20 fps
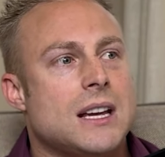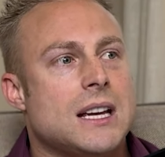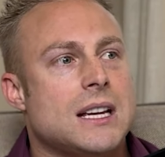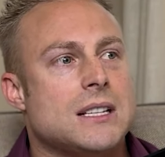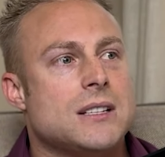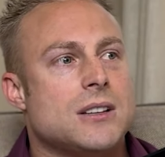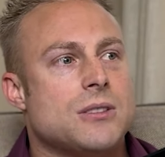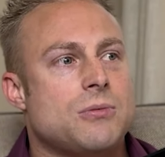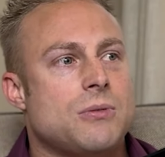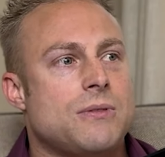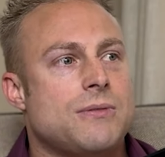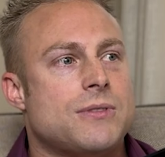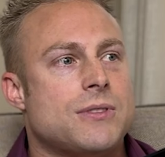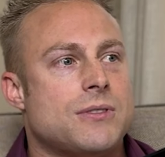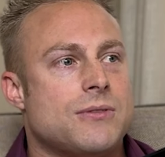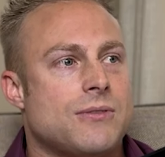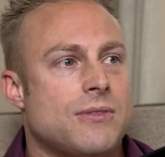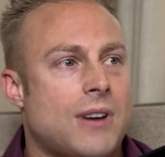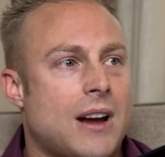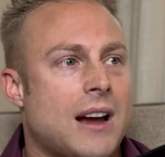It's because we've
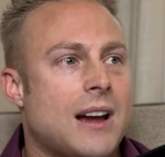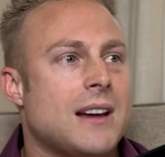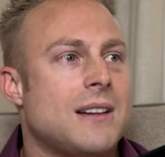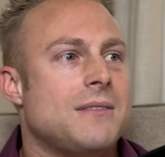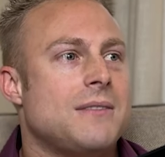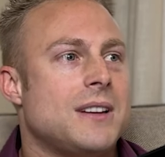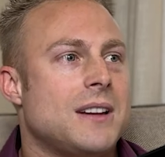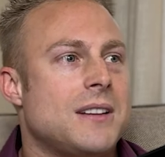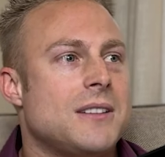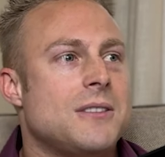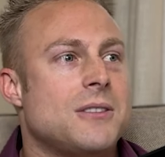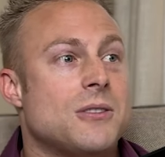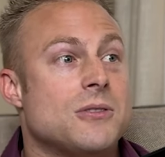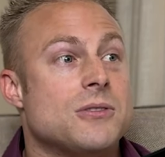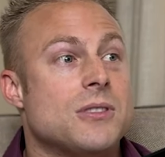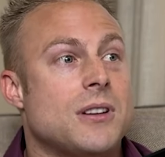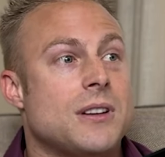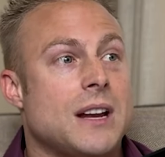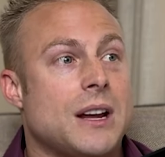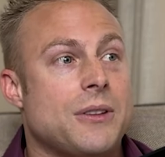survived in
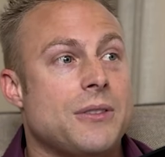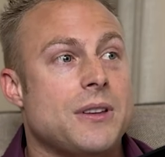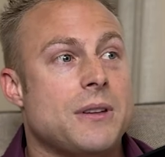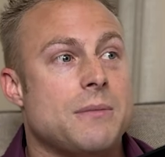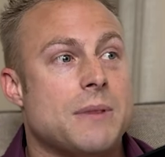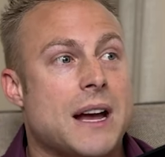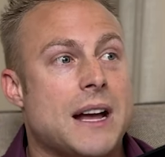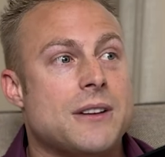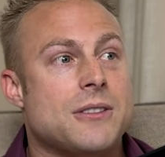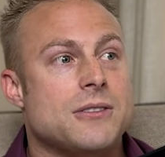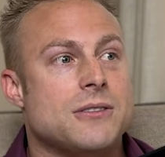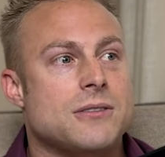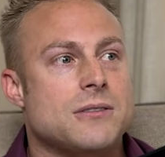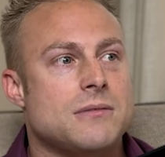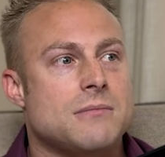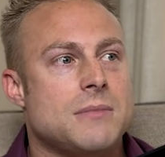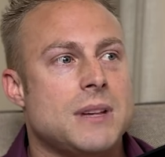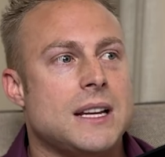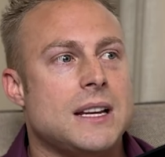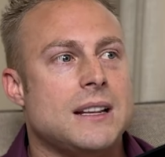those unhealthy
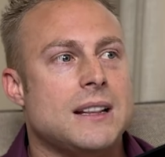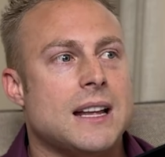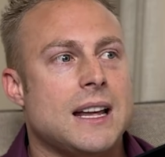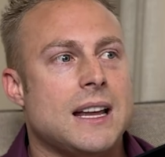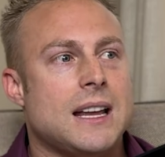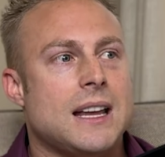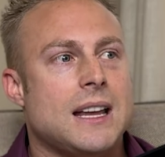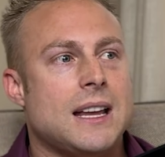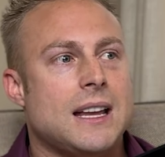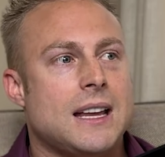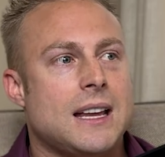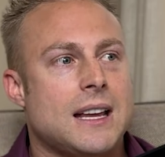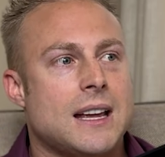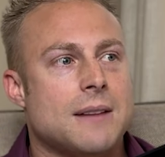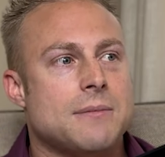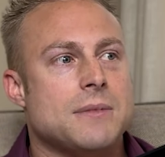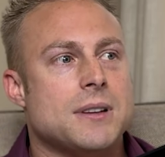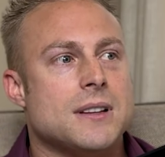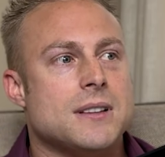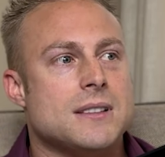patterns, meaning they
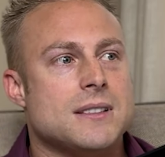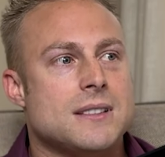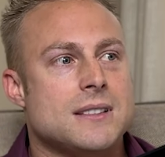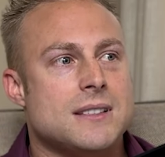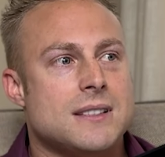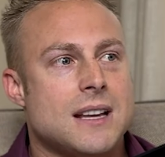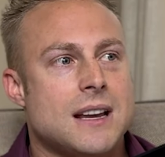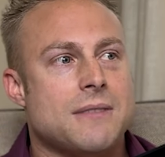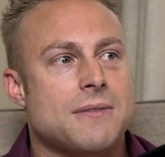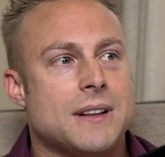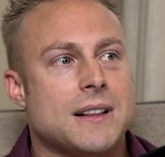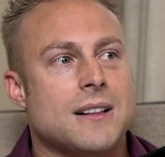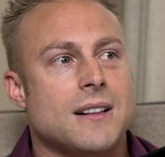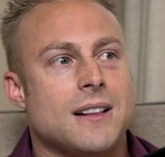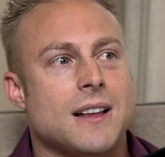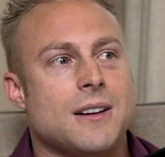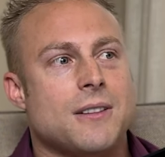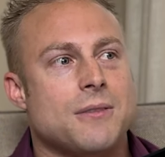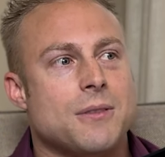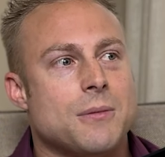kept us safe at the
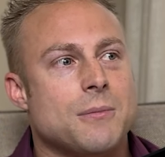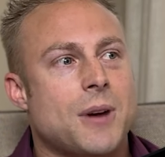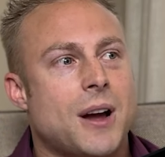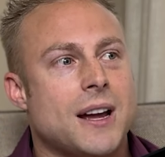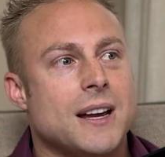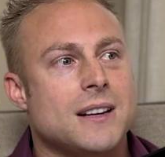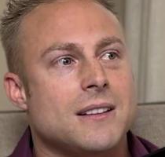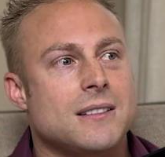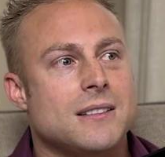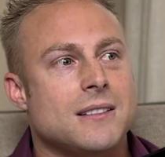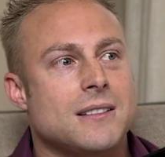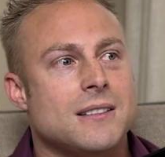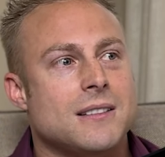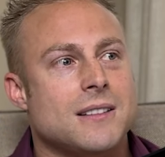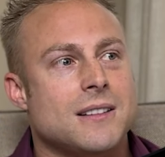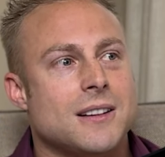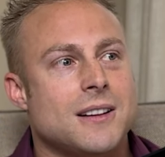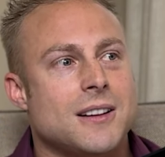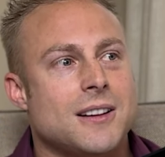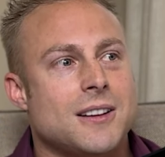layer of the mind.
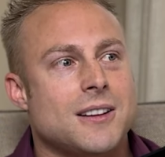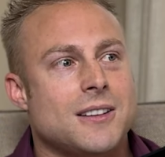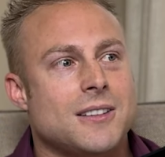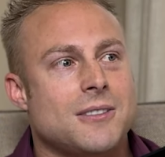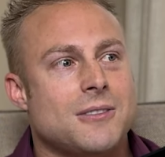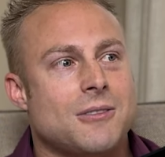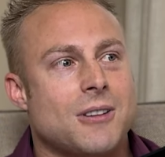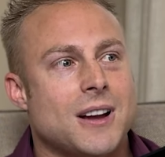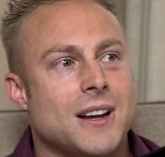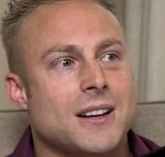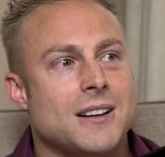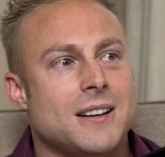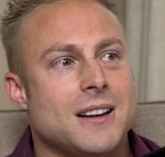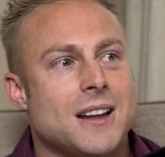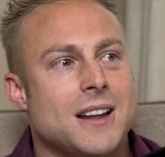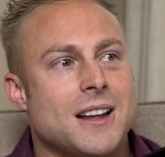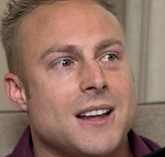Right.